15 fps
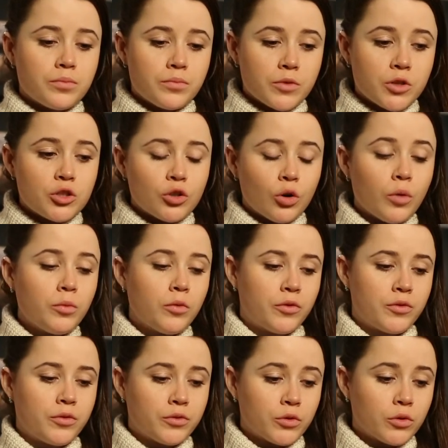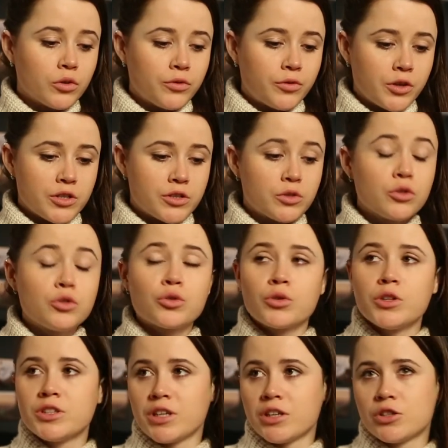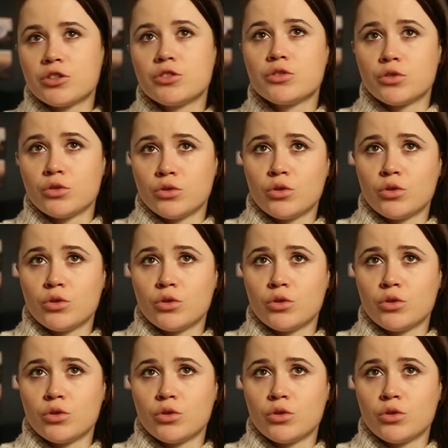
the job of the photographer is to draw attention to a